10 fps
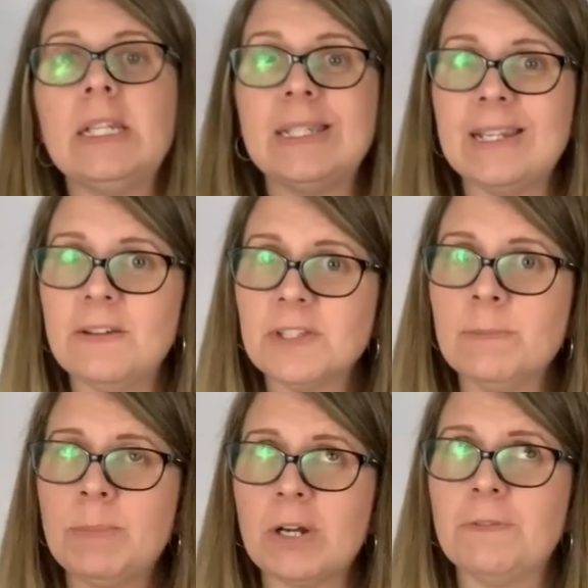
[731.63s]
did have
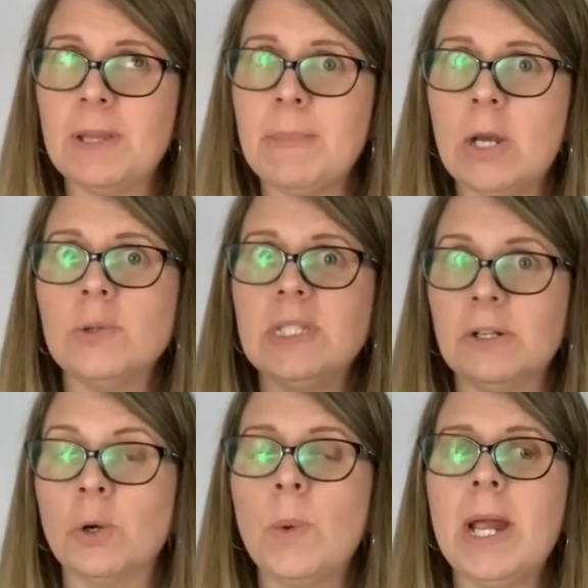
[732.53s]
some butterfly meadow
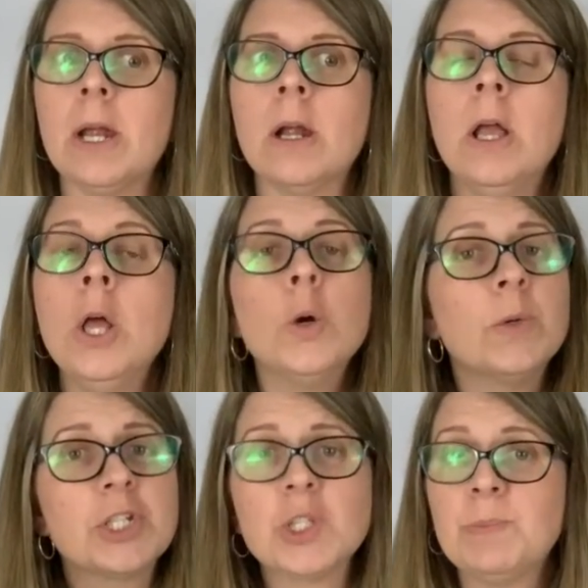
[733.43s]
dinnerware,
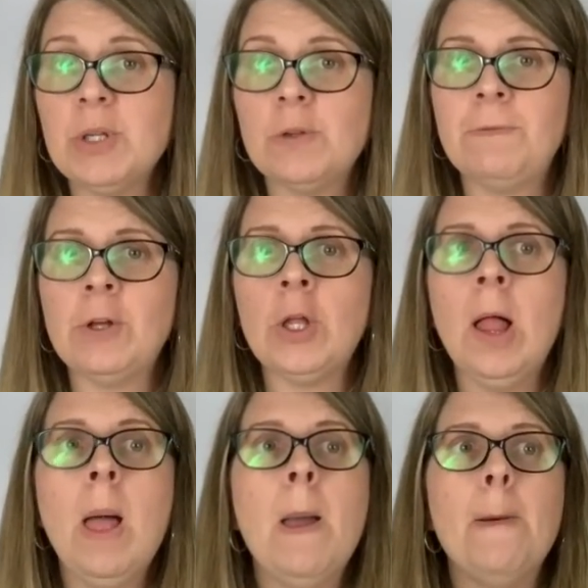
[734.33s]
which is
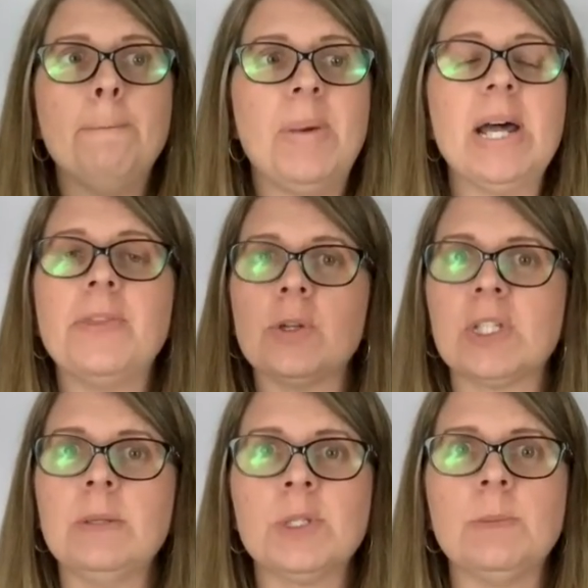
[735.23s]
beautiful, but there
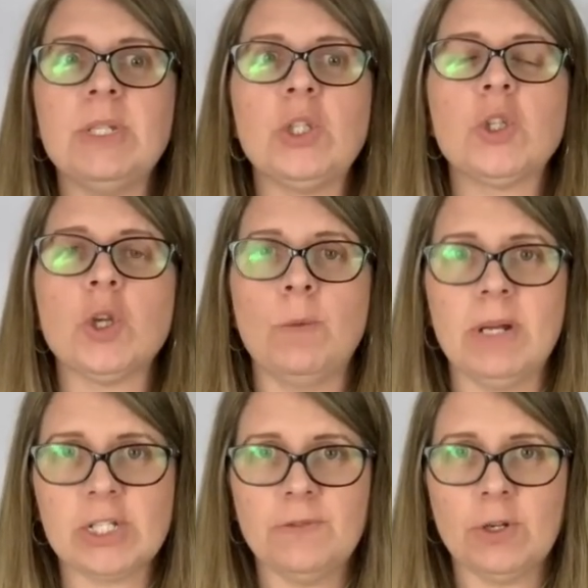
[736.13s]
seems to be so
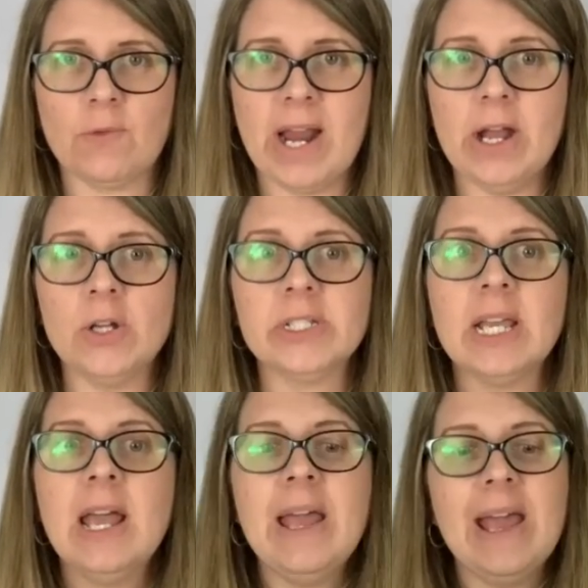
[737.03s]
much of it around.
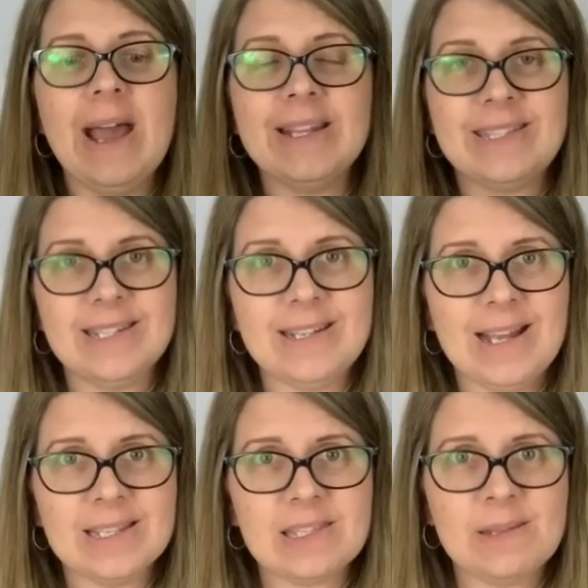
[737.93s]
I did
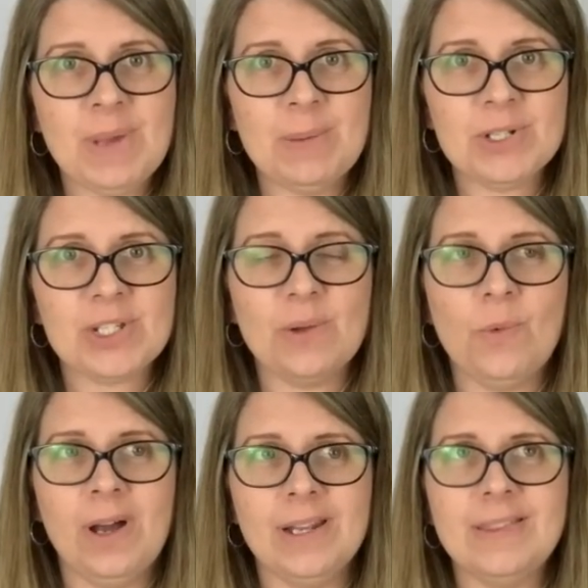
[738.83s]
ask them how much they
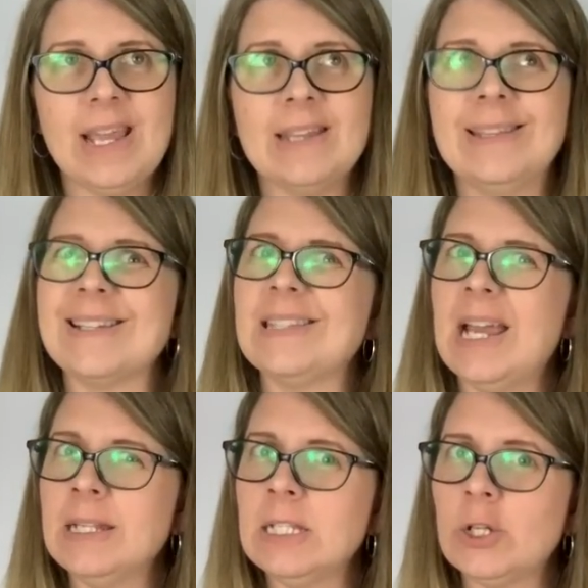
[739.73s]
wanted. They had like
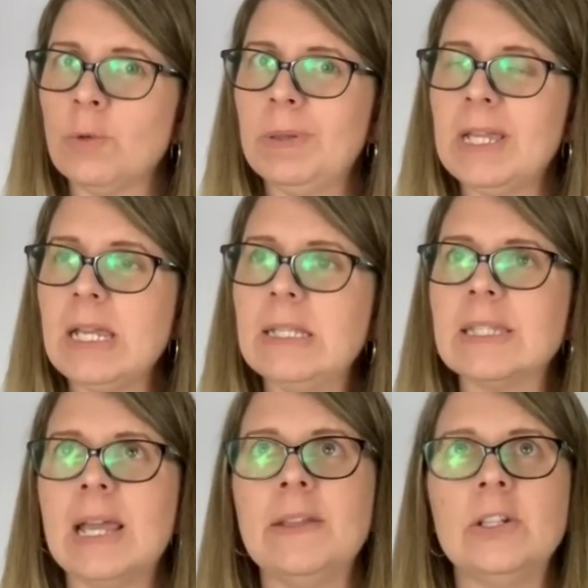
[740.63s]
10 dinner plates
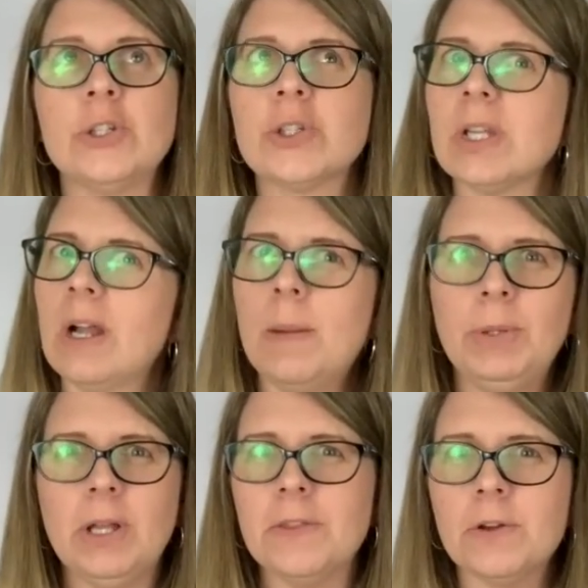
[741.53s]
and just a
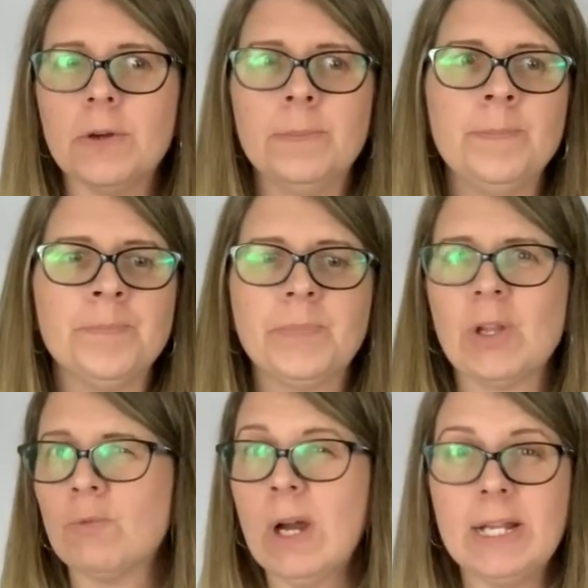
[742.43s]
couple other
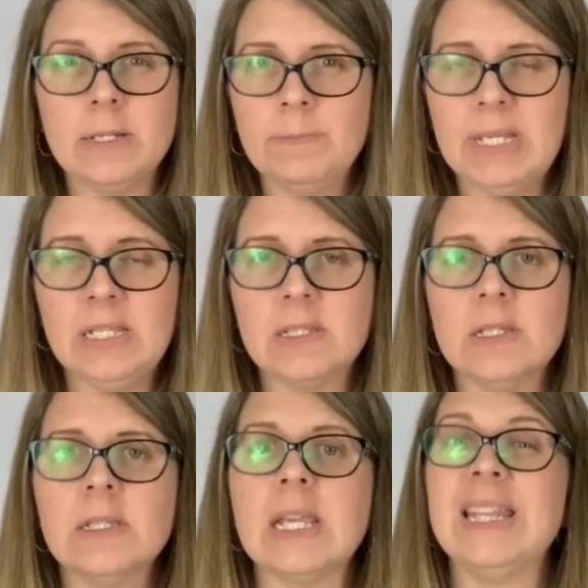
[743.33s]
random
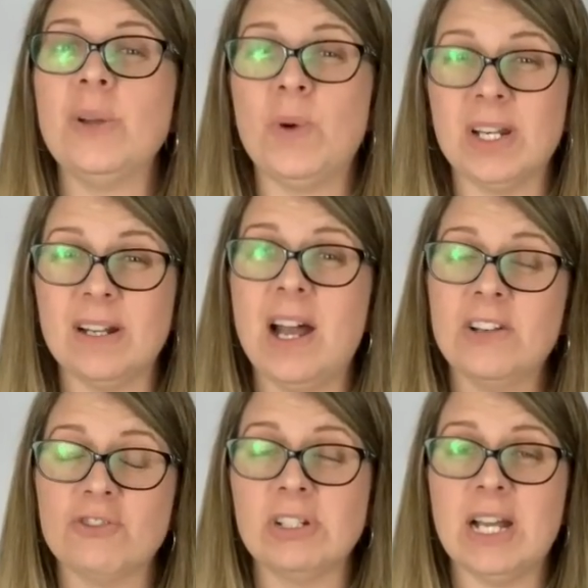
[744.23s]
pieces and they wanted a
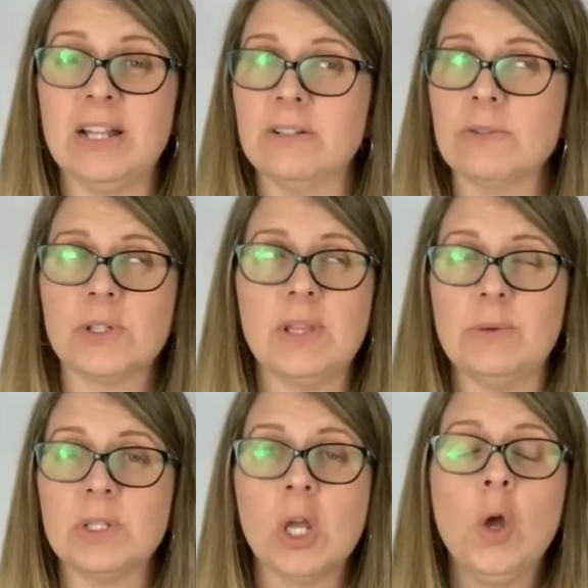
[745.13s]
$100. So that
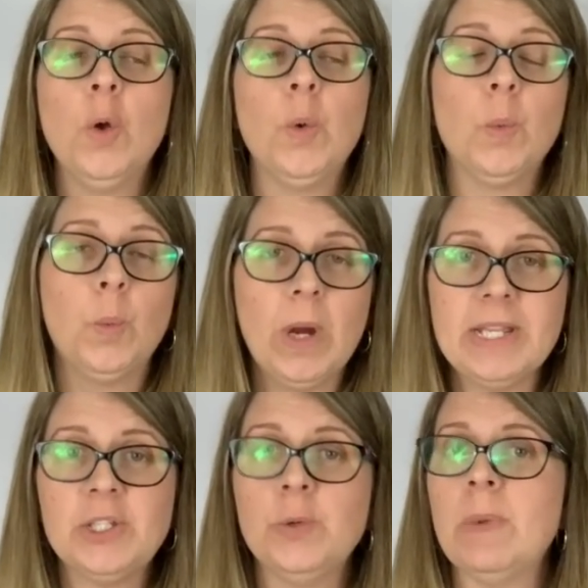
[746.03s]
was
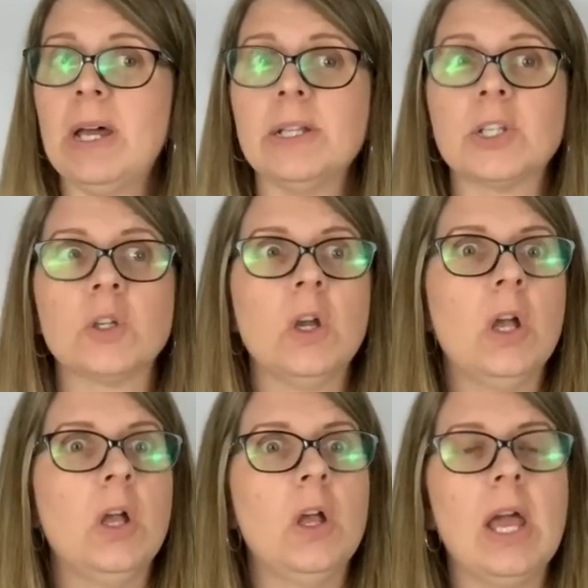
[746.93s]
way too much
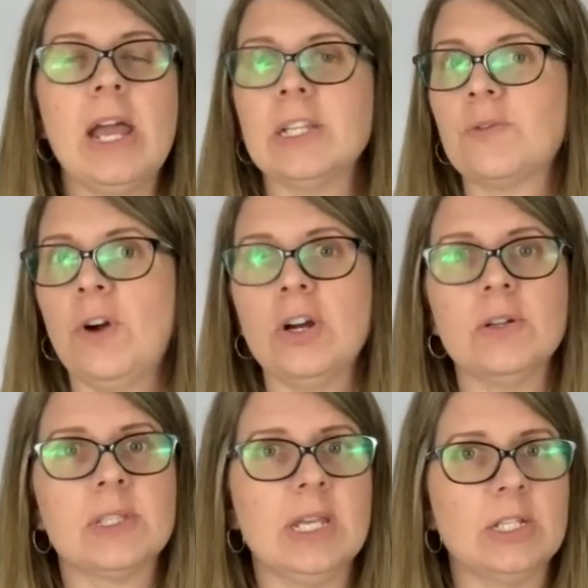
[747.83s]
as far
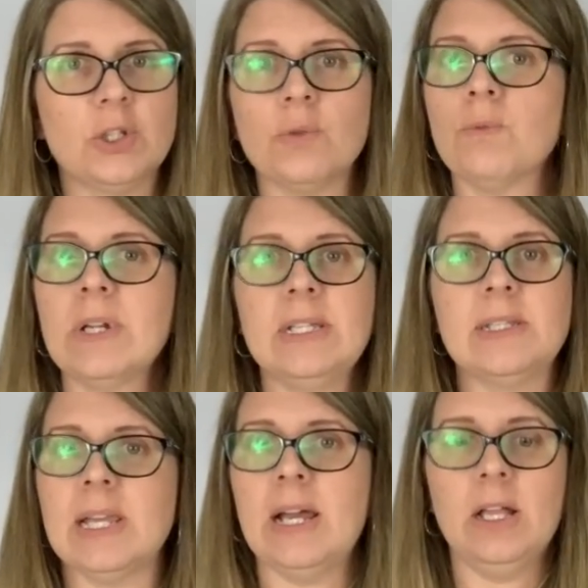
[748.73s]
as like to
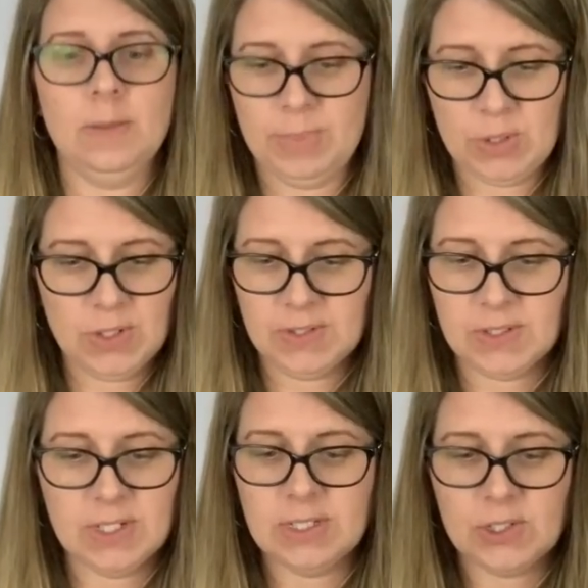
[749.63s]
resell
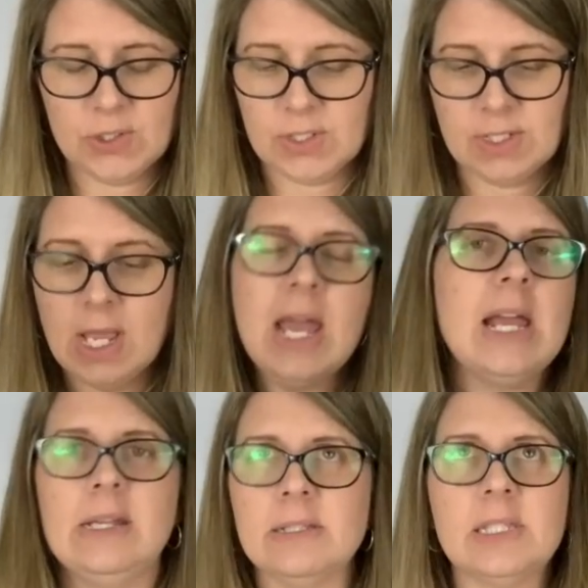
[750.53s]
because it's just,
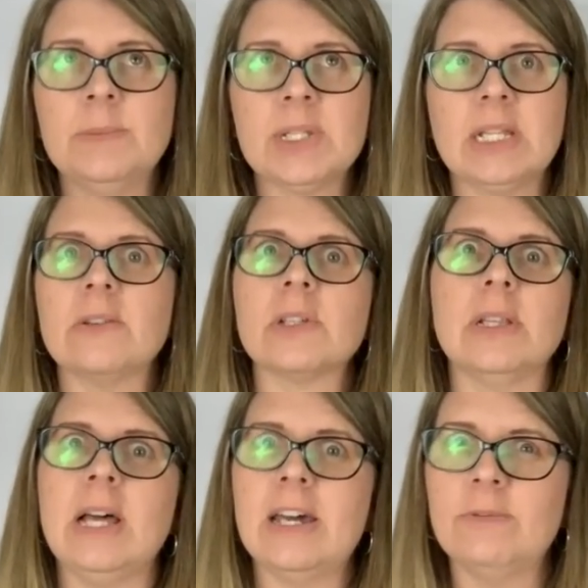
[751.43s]
it seems like there's a
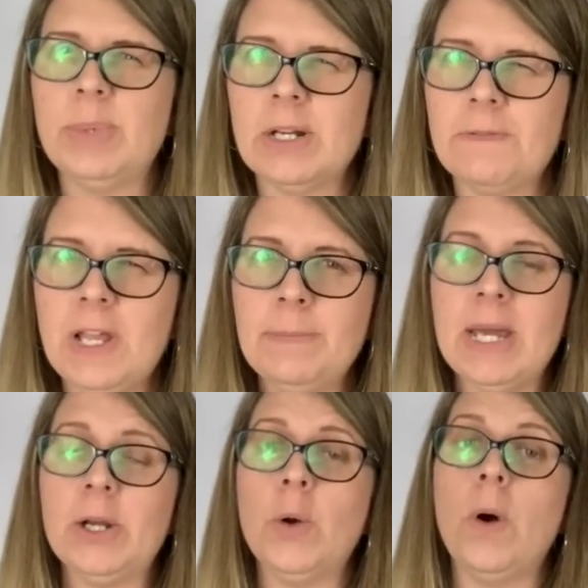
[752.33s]
lot of Butterfly
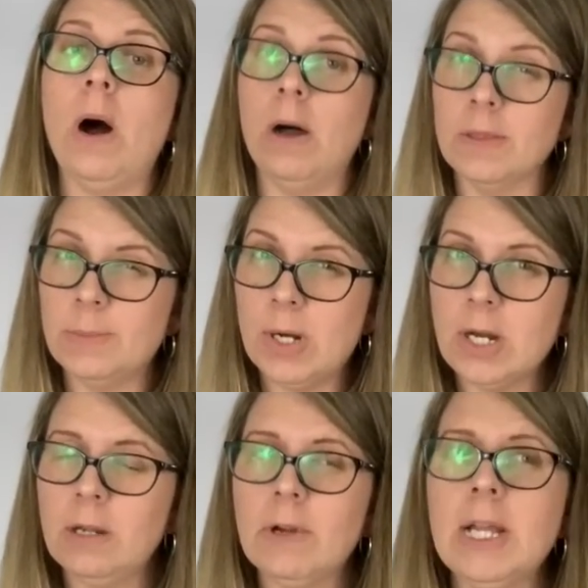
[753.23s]
Meadow on the
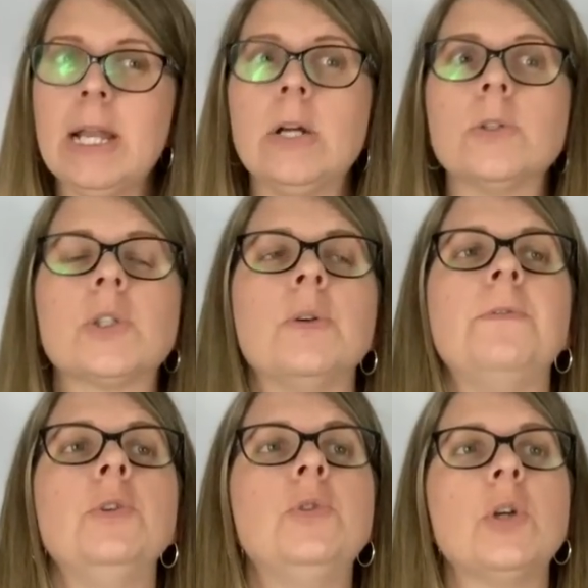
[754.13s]
market right now. So
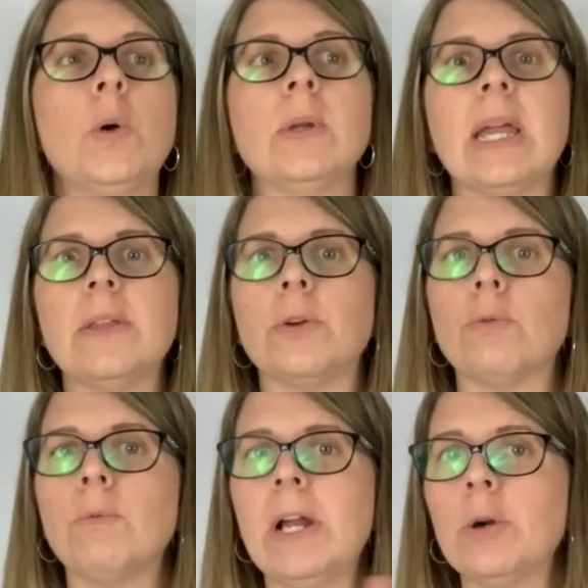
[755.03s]
if you don't get the
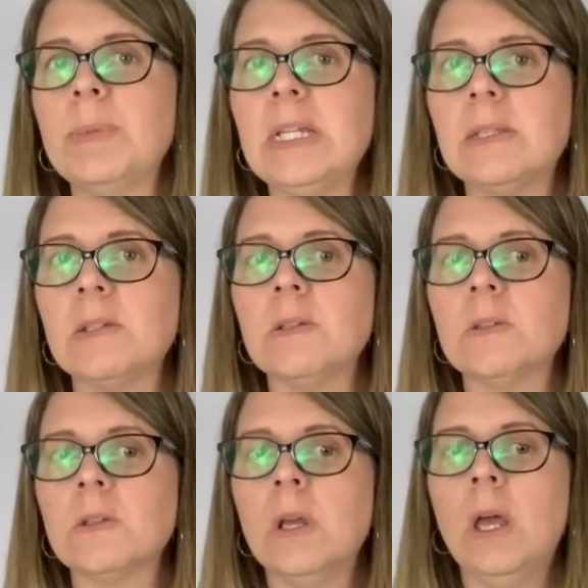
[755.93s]
rare
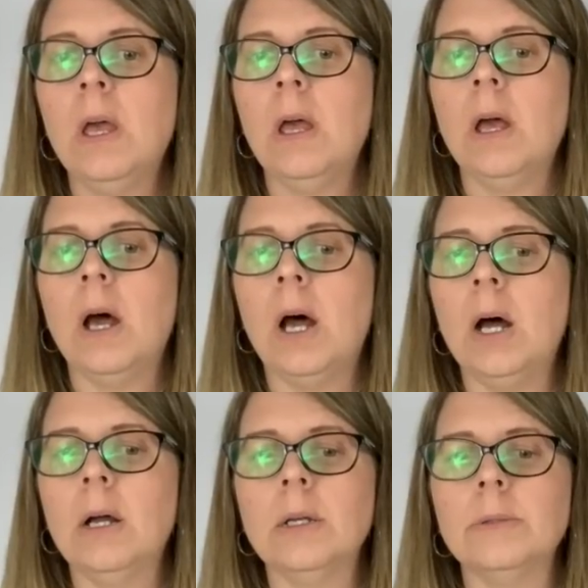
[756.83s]
pieces,
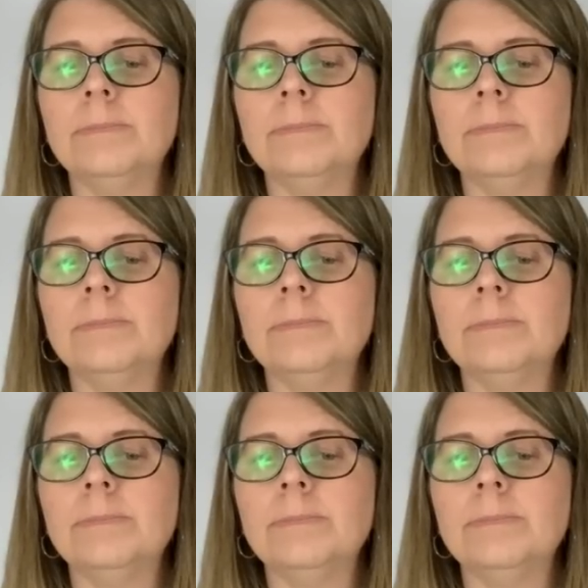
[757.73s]
uh,